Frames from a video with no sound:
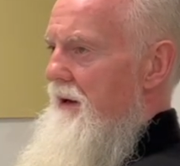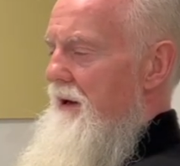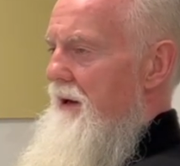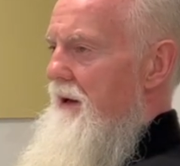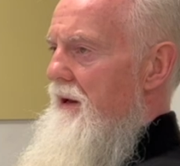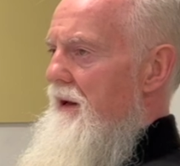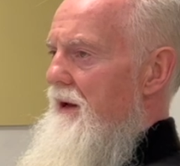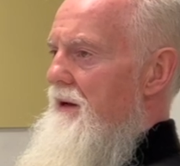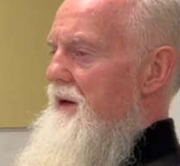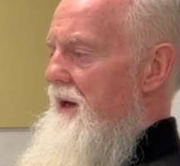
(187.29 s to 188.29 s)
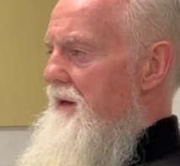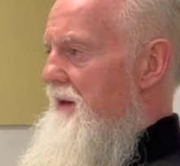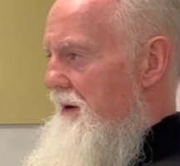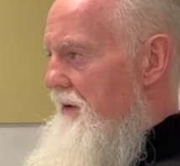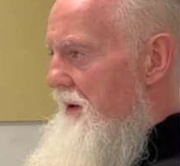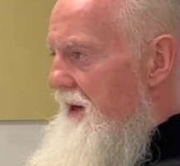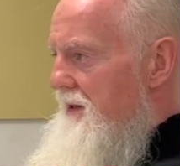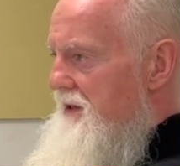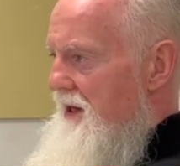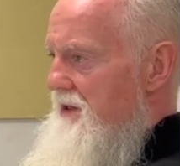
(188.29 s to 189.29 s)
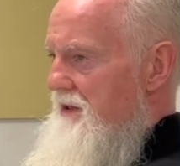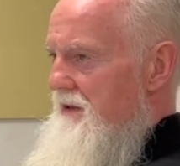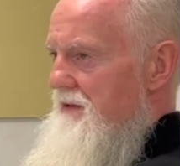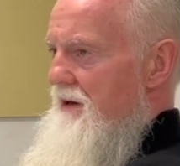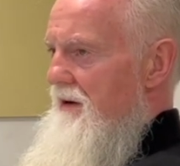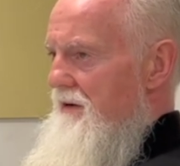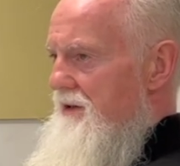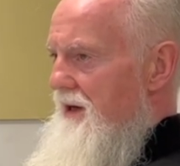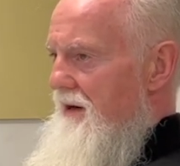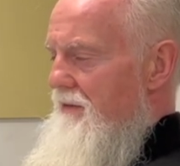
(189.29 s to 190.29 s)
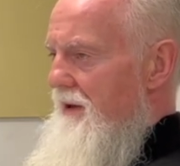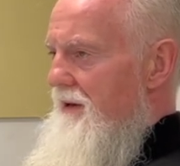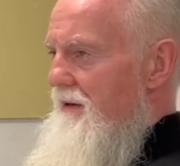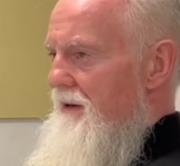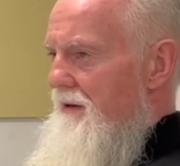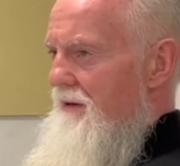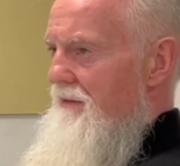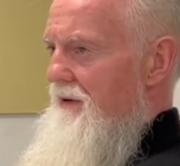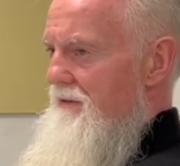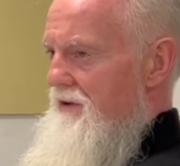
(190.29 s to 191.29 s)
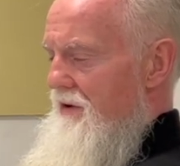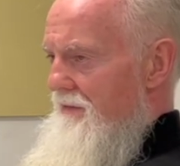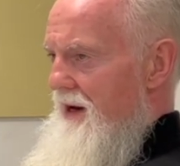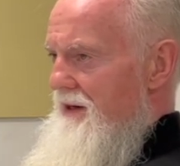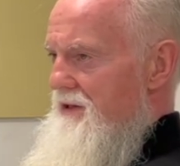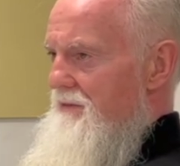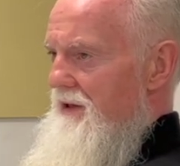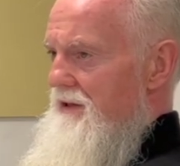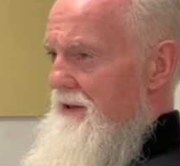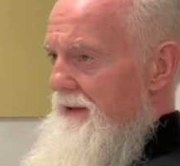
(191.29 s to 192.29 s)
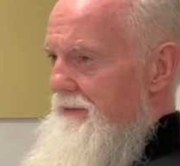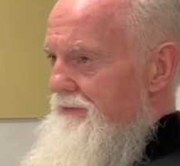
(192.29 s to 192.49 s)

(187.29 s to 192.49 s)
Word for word: in, in the organizations alongside with the, the sort of management.